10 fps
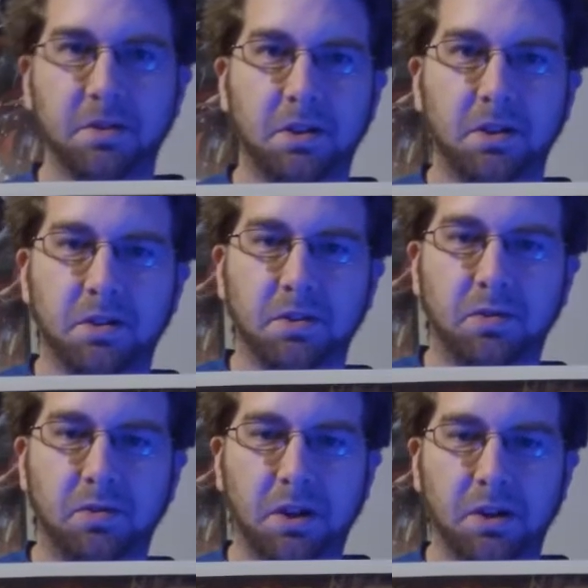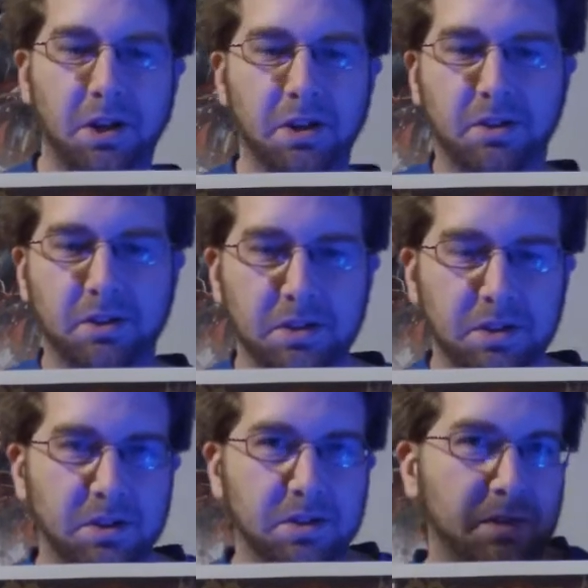This is kind of like
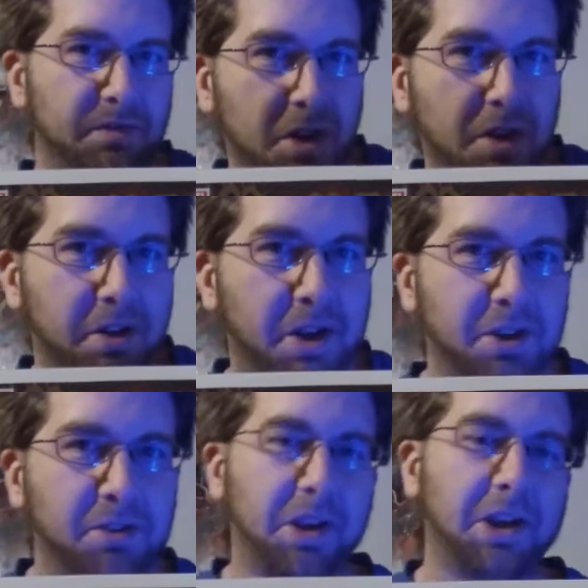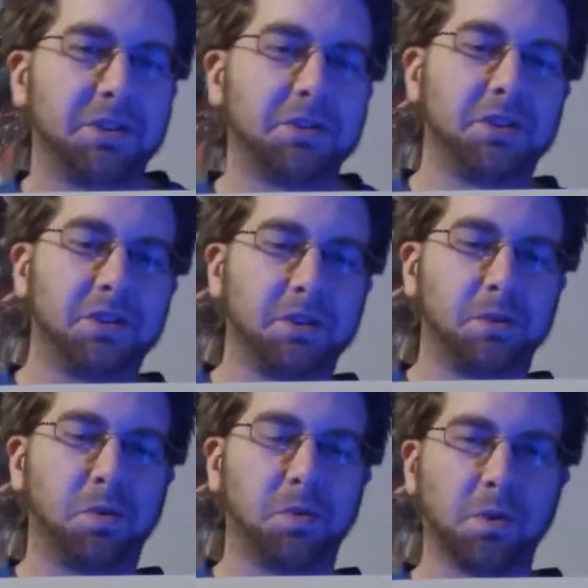if Noah got his hands
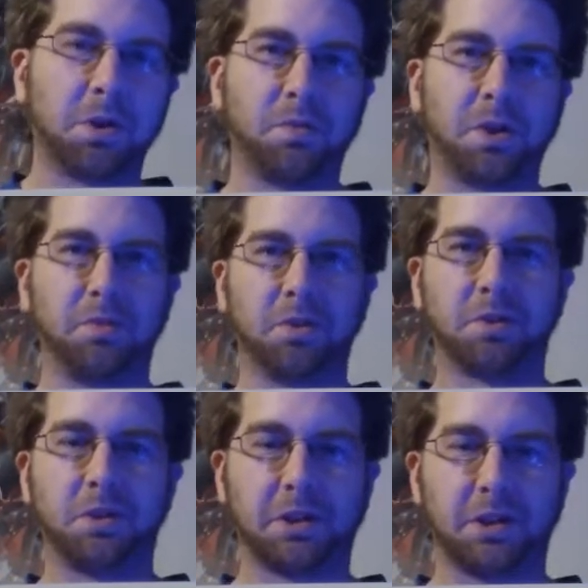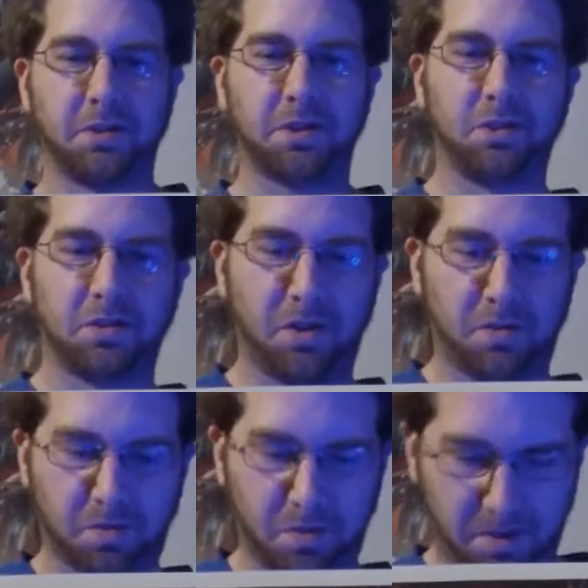into Wolverine, what he would look like. I think this
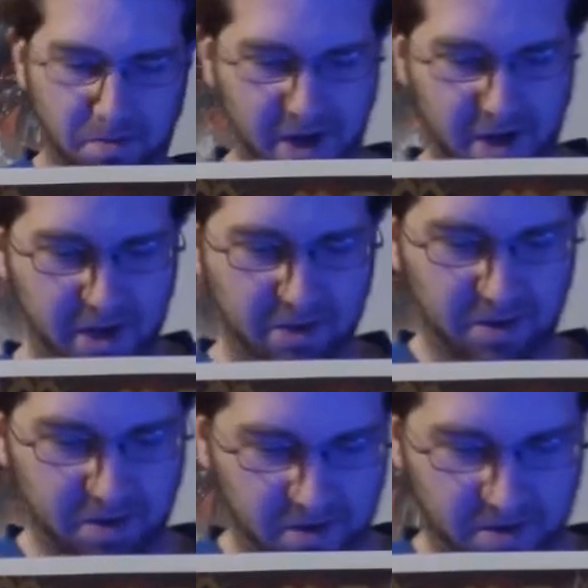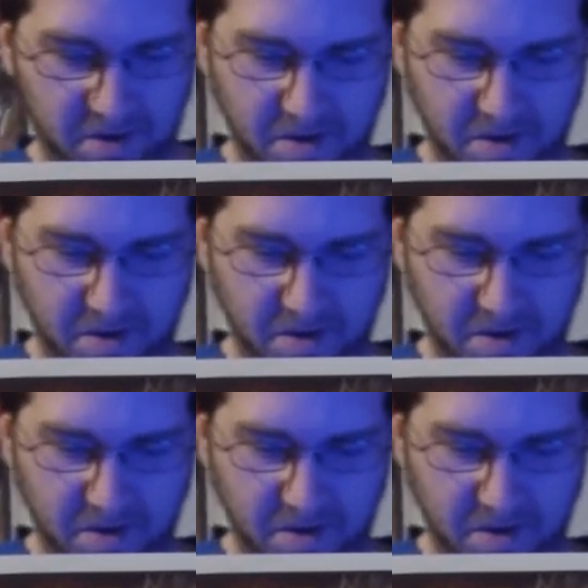cover is really badass looking.